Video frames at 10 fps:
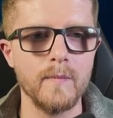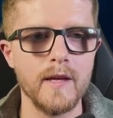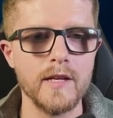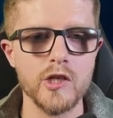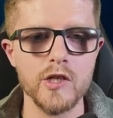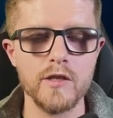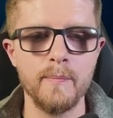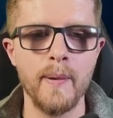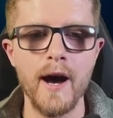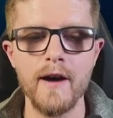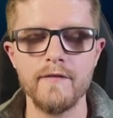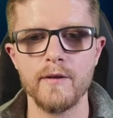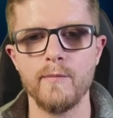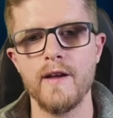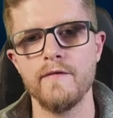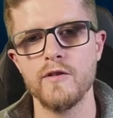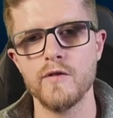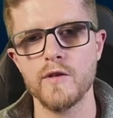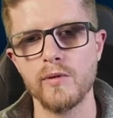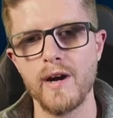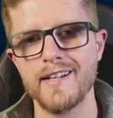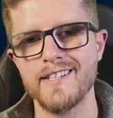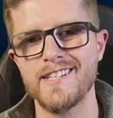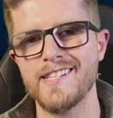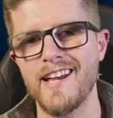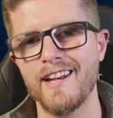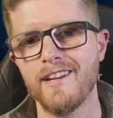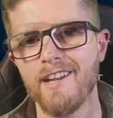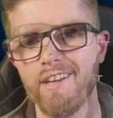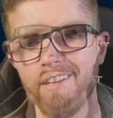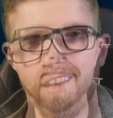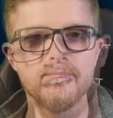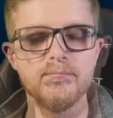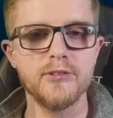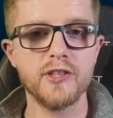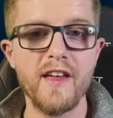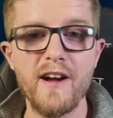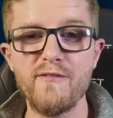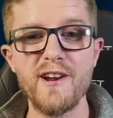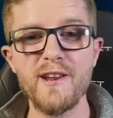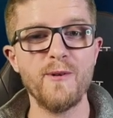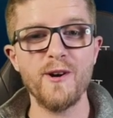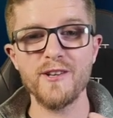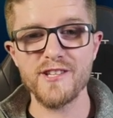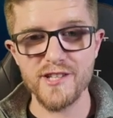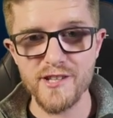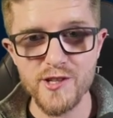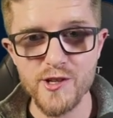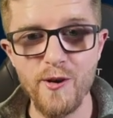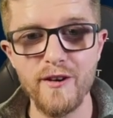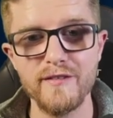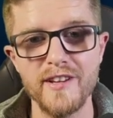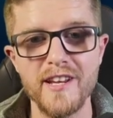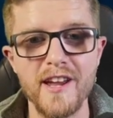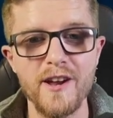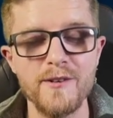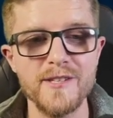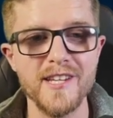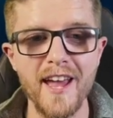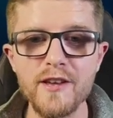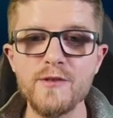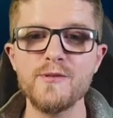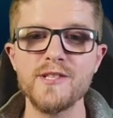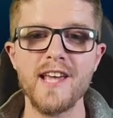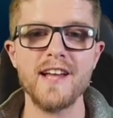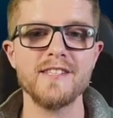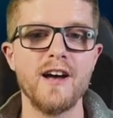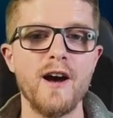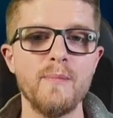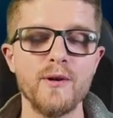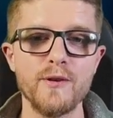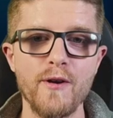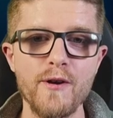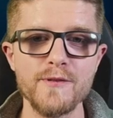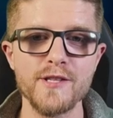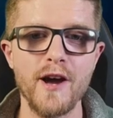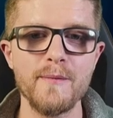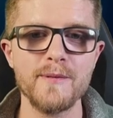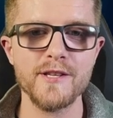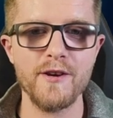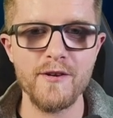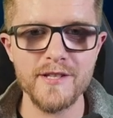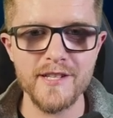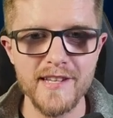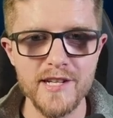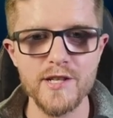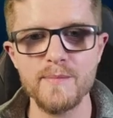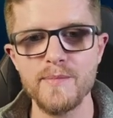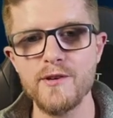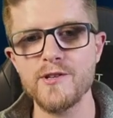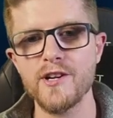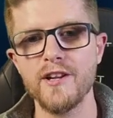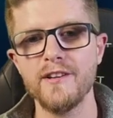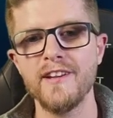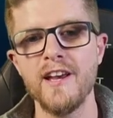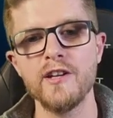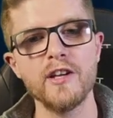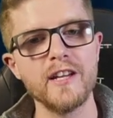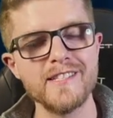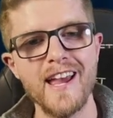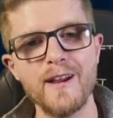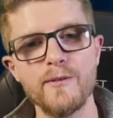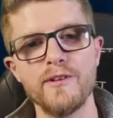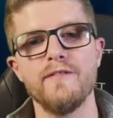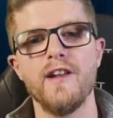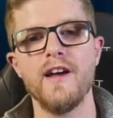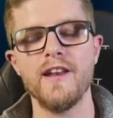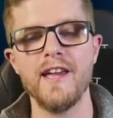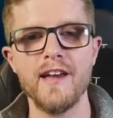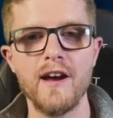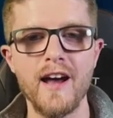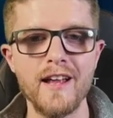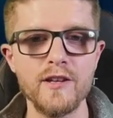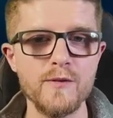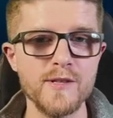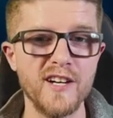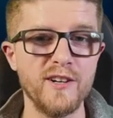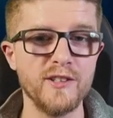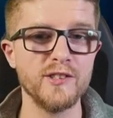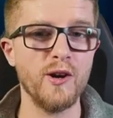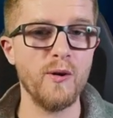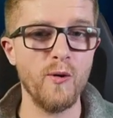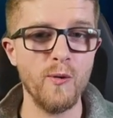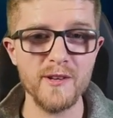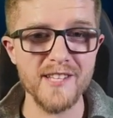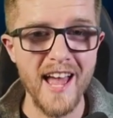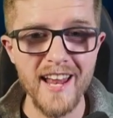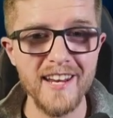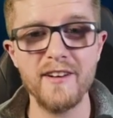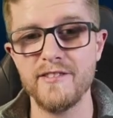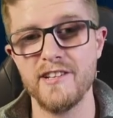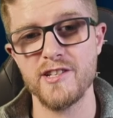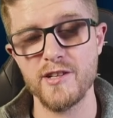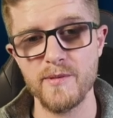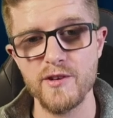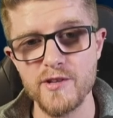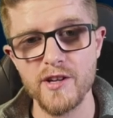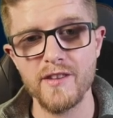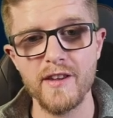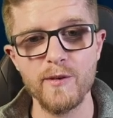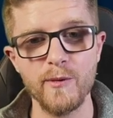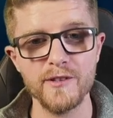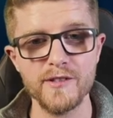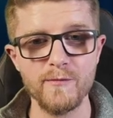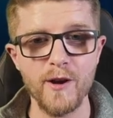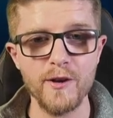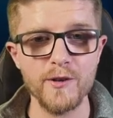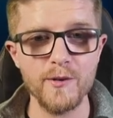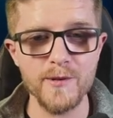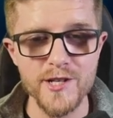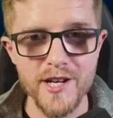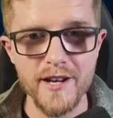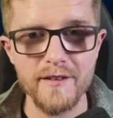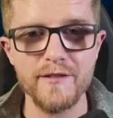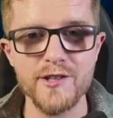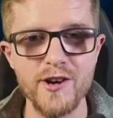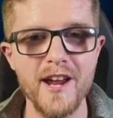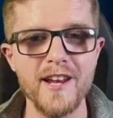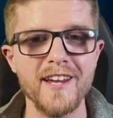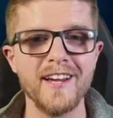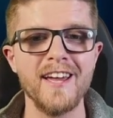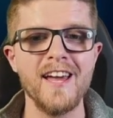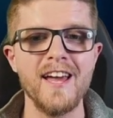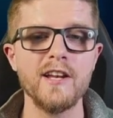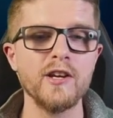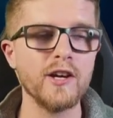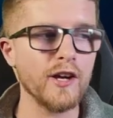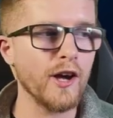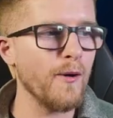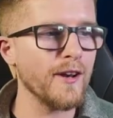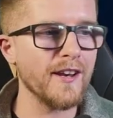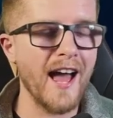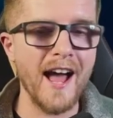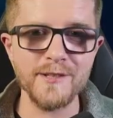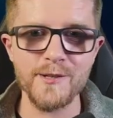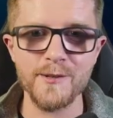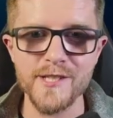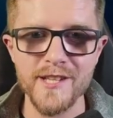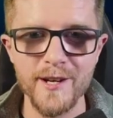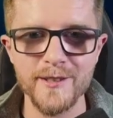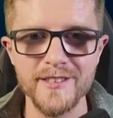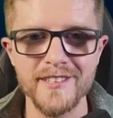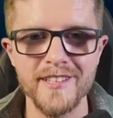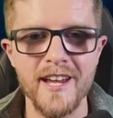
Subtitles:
it's just the perfect way for you to practice and learn. So that really was just a short video to get you set up on your own cybersecurity distribution. You can take what you've learned here and use it on almost any other distribution that you want to run on your machine for training, and you can go and enhance your skills.